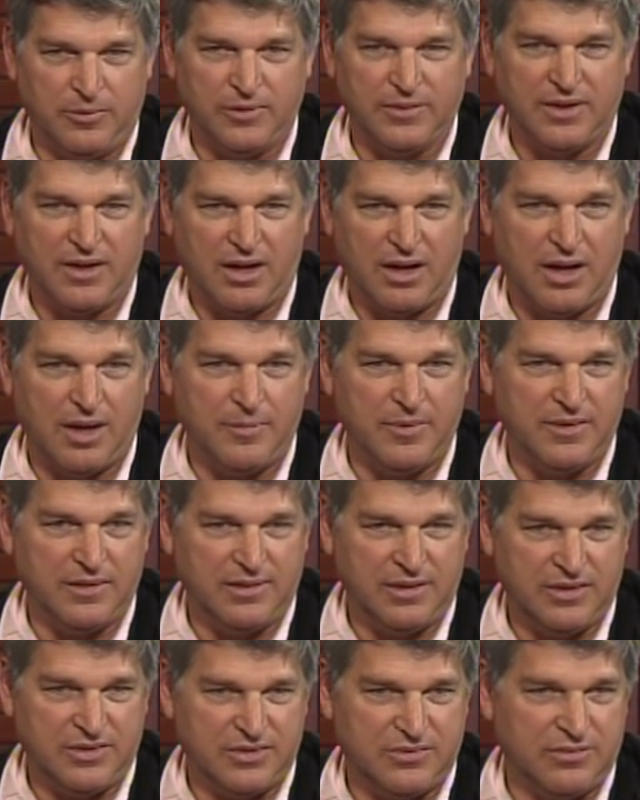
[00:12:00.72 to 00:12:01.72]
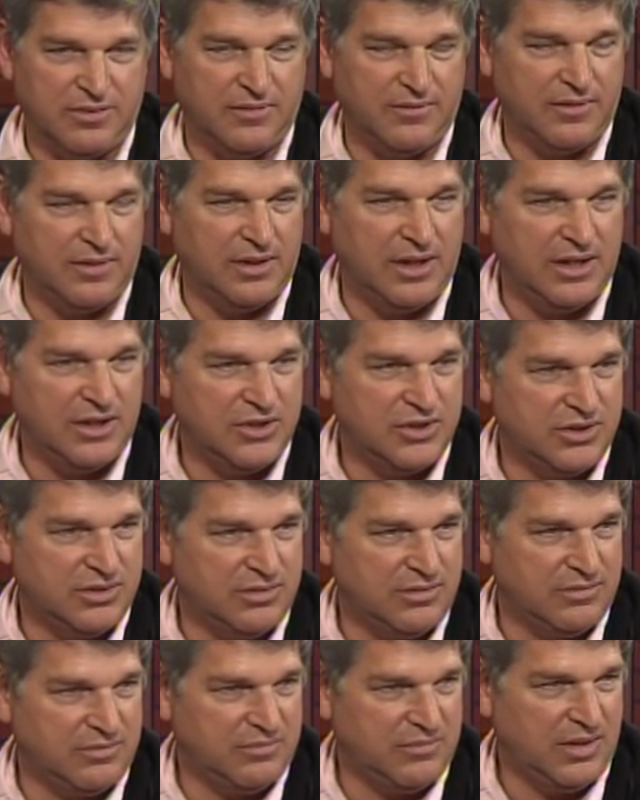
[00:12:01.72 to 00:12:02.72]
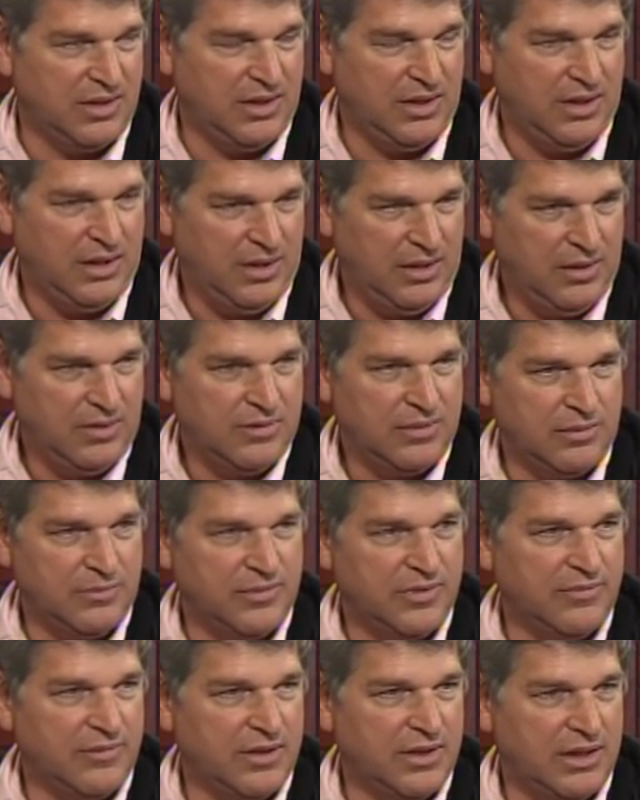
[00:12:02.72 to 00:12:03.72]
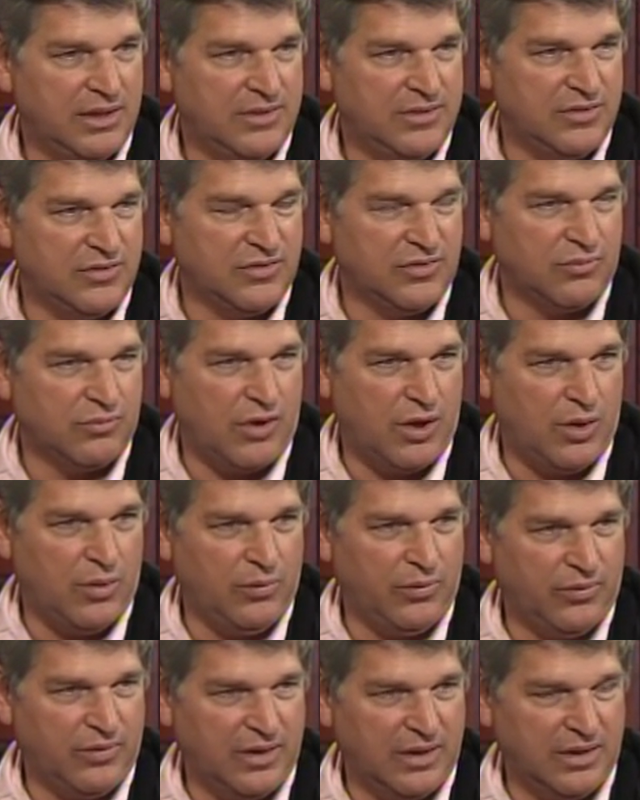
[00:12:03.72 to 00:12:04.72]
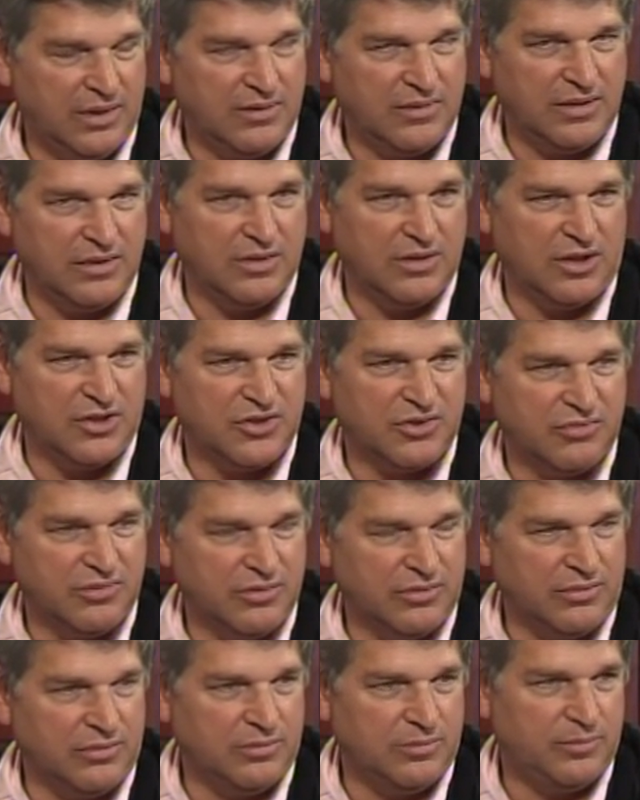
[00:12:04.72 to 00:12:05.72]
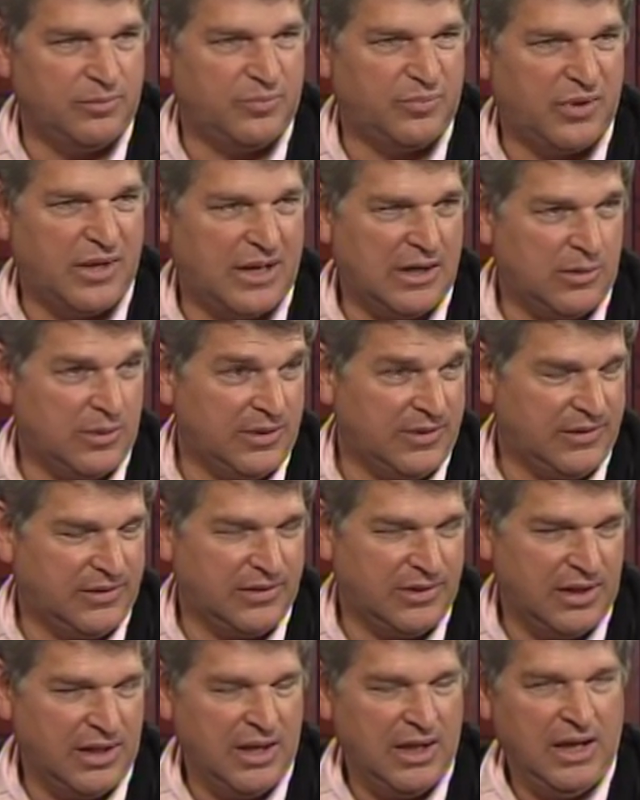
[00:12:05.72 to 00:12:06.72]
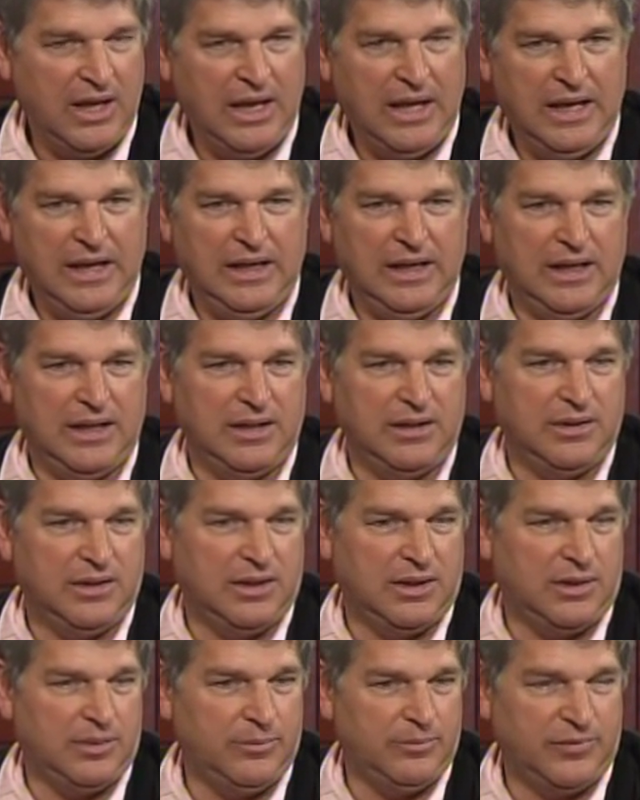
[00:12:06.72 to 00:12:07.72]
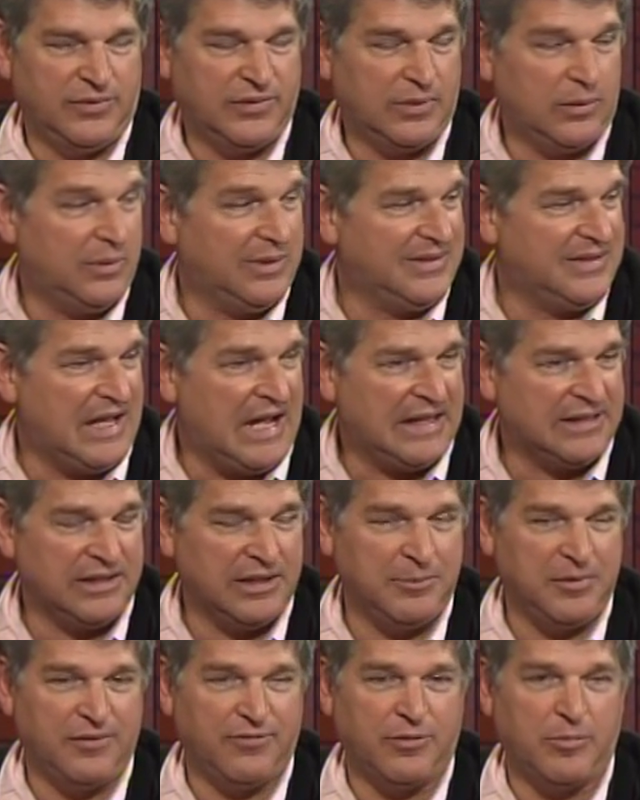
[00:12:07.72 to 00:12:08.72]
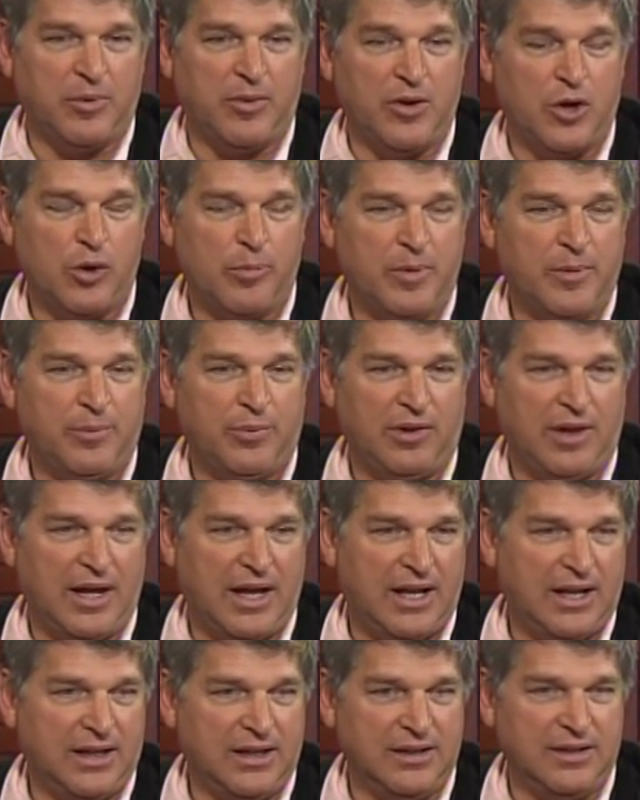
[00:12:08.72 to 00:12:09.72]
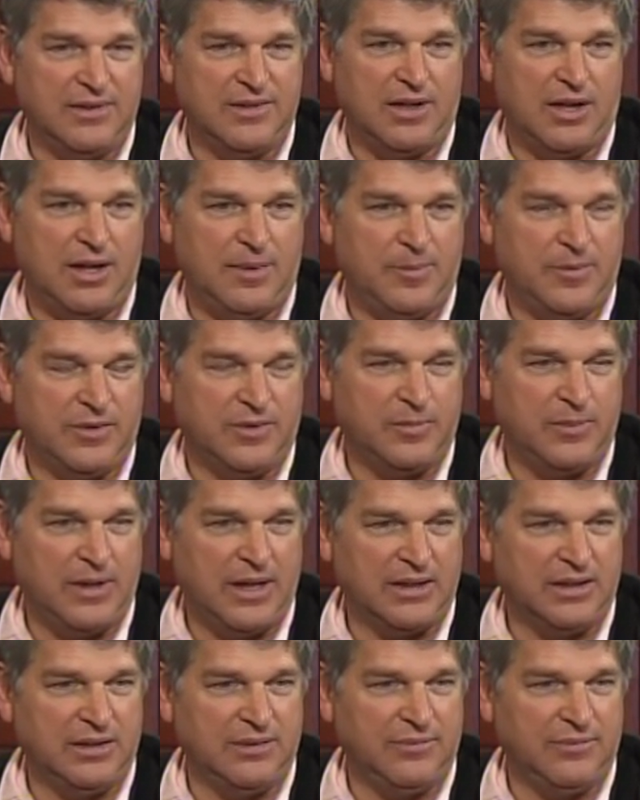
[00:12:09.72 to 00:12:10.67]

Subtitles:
time in the history of the nation in terms of the nation's growth and its industrial prowess. And so exactly, I mean, from an urban planning and design perspective,